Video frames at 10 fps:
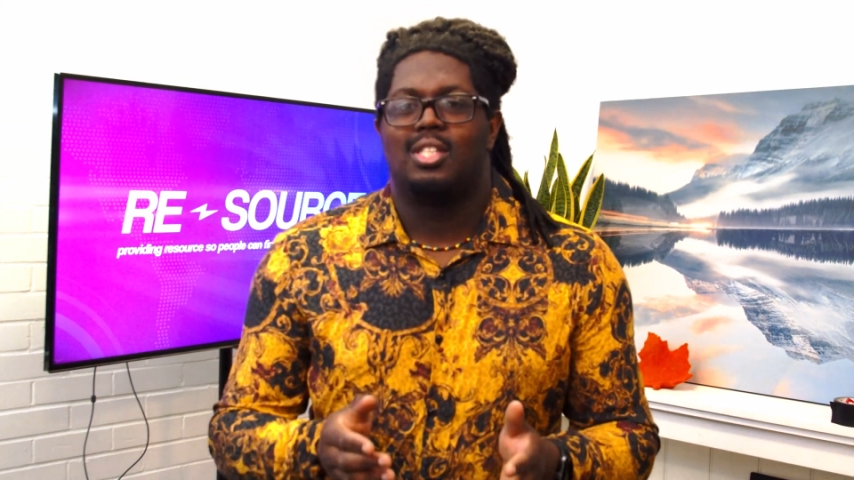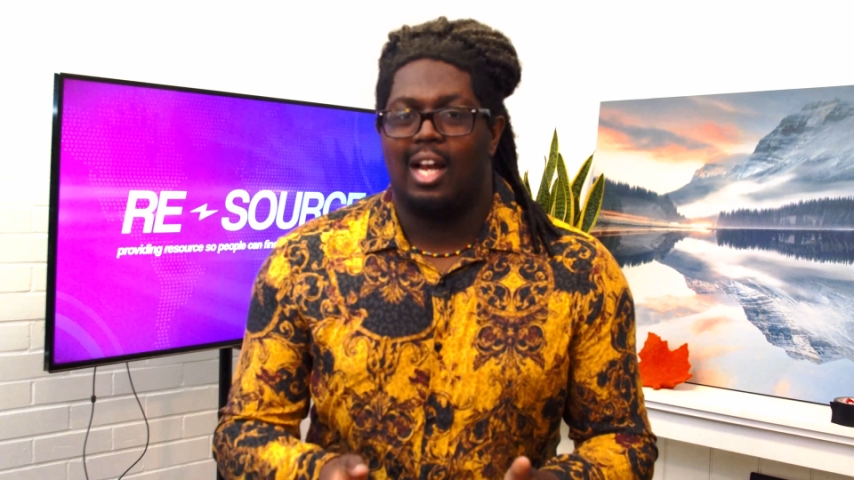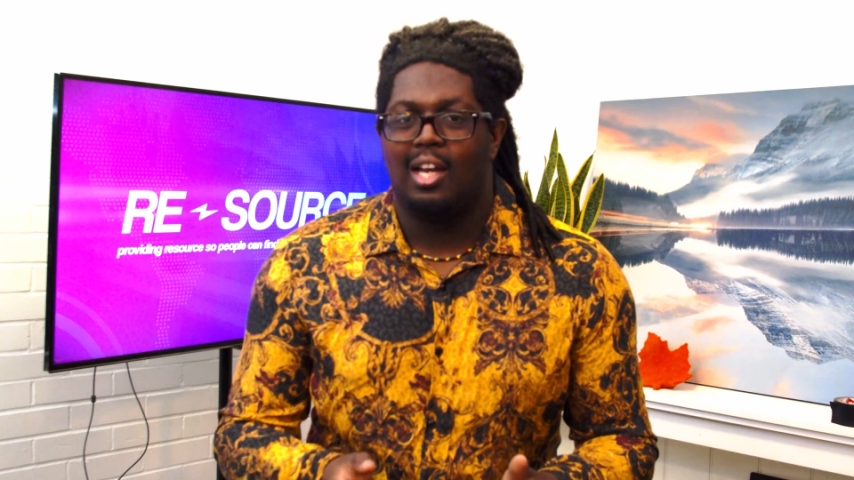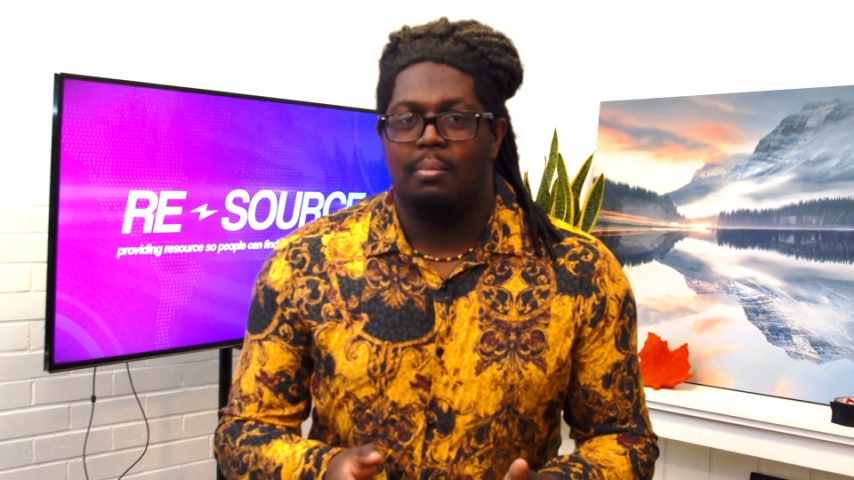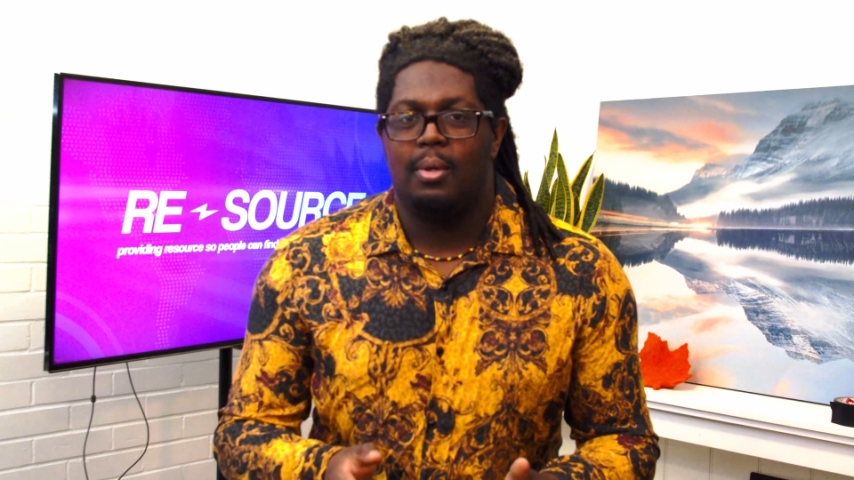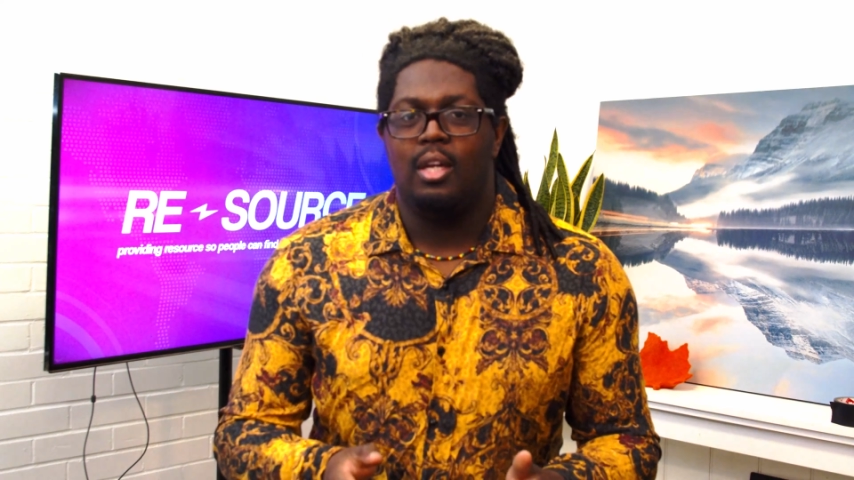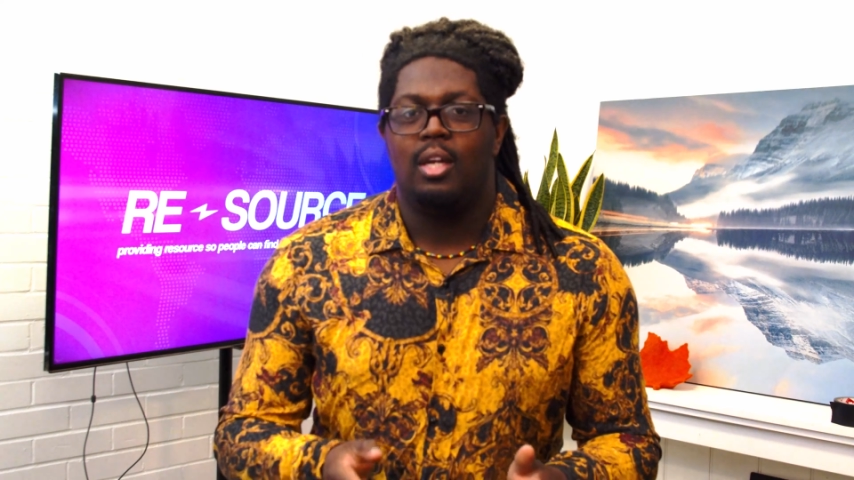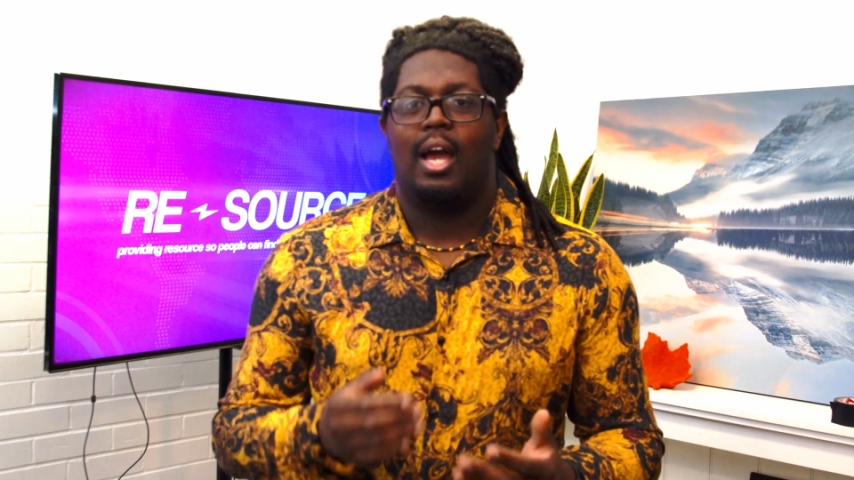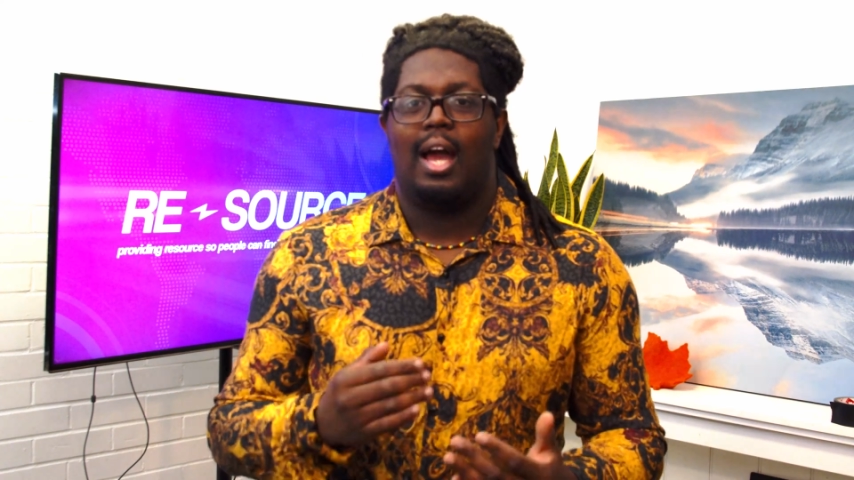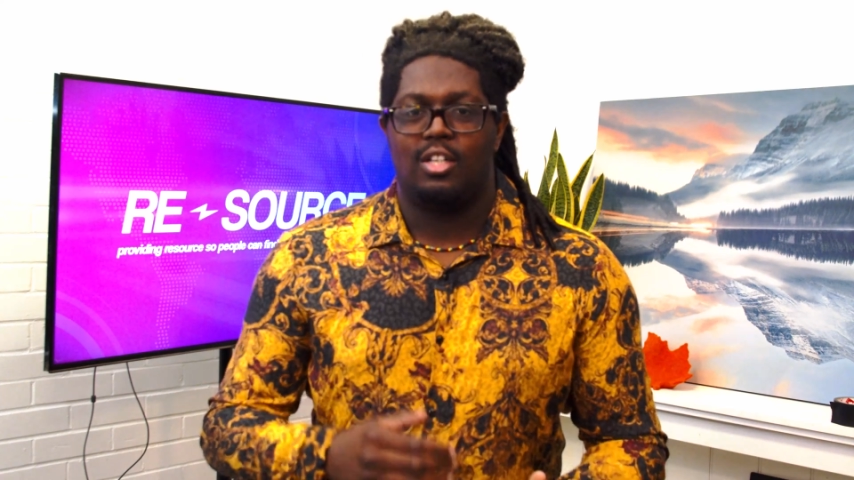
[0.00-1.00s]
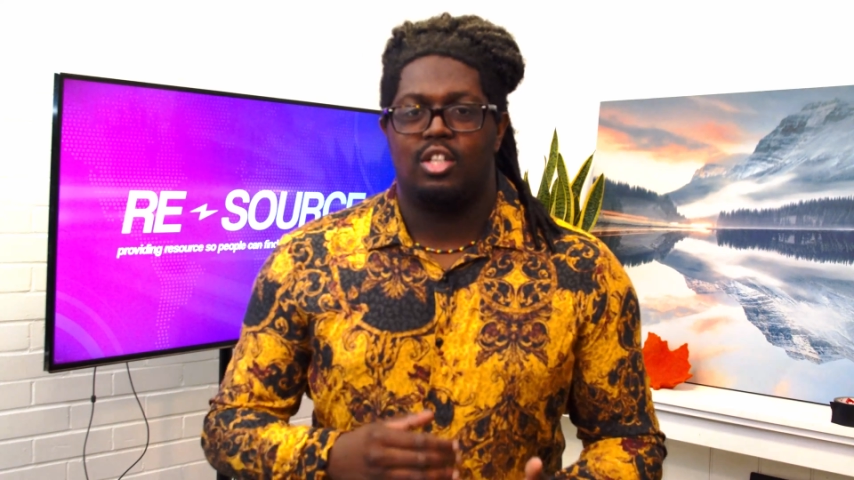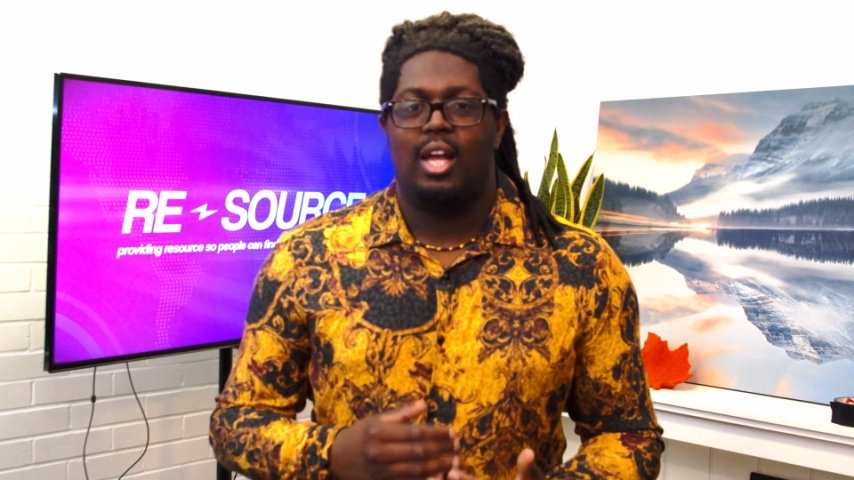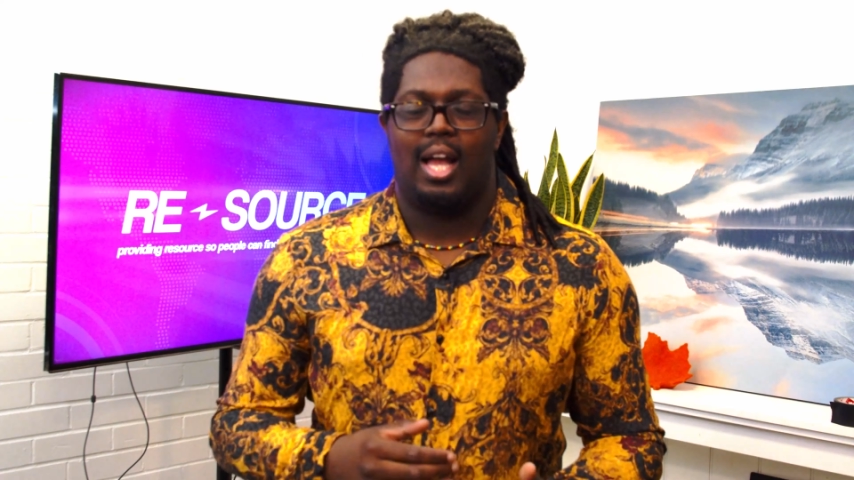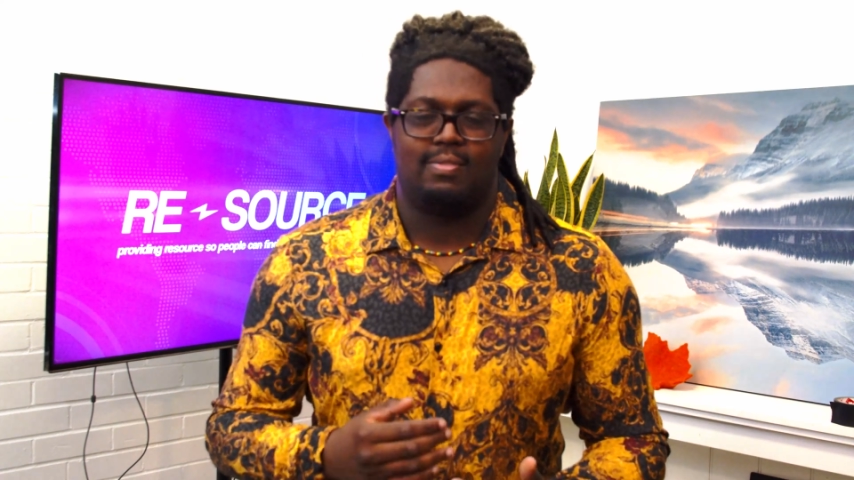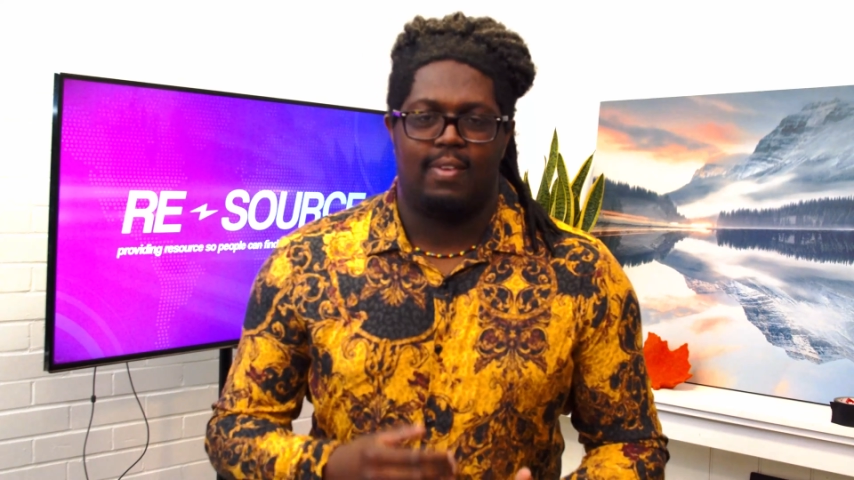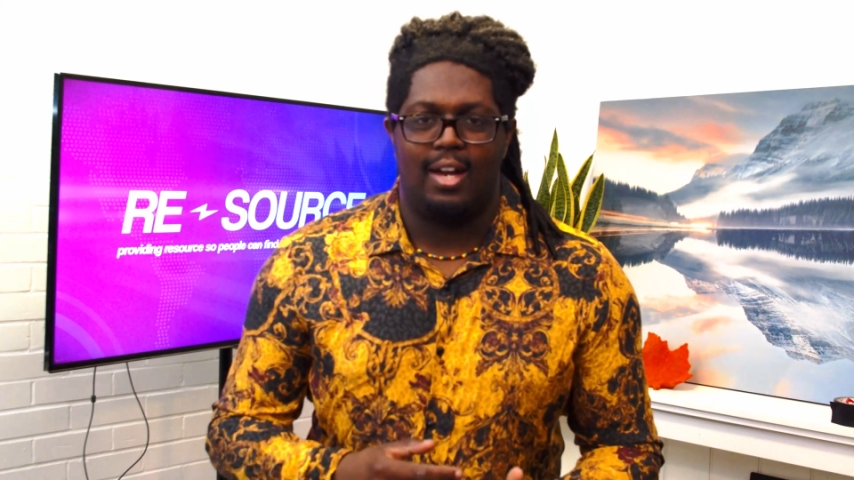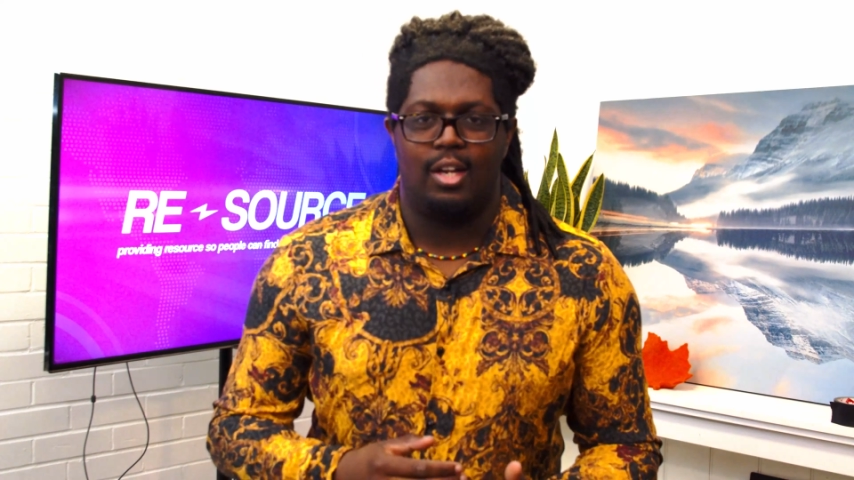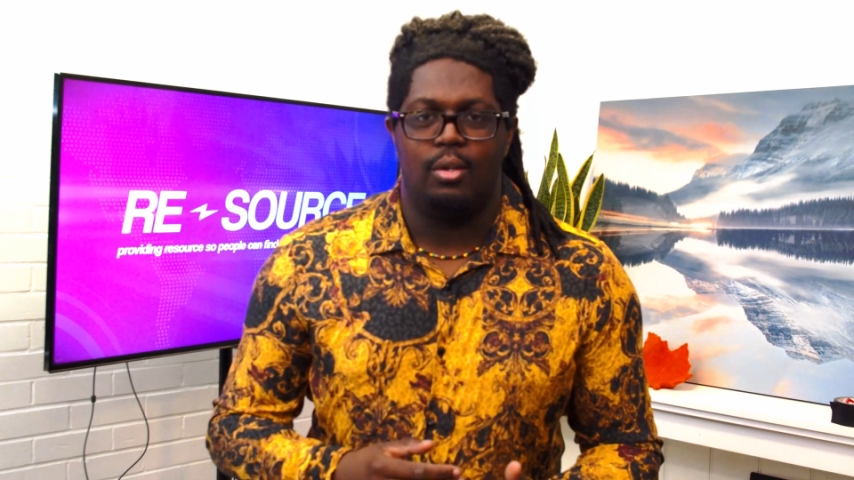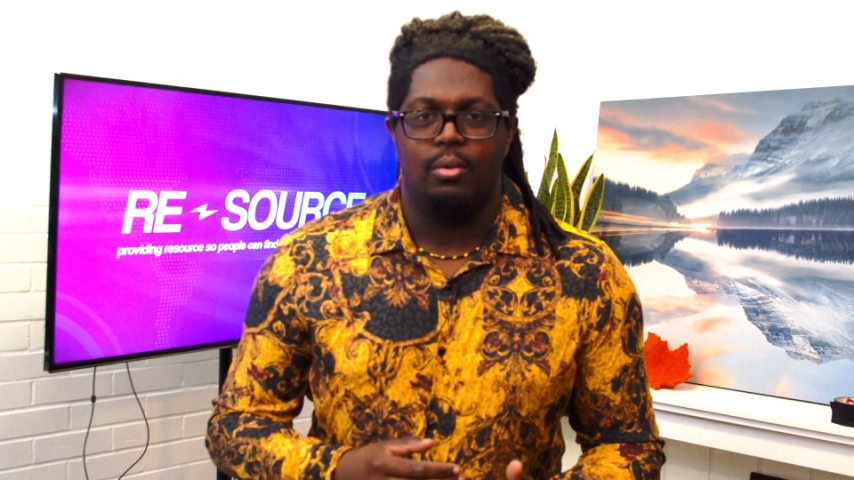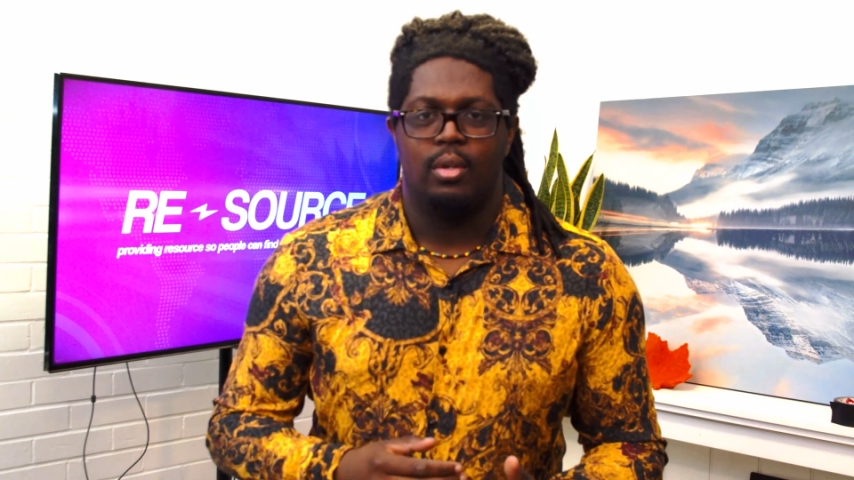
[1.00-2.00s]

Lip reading: telling me actually has value.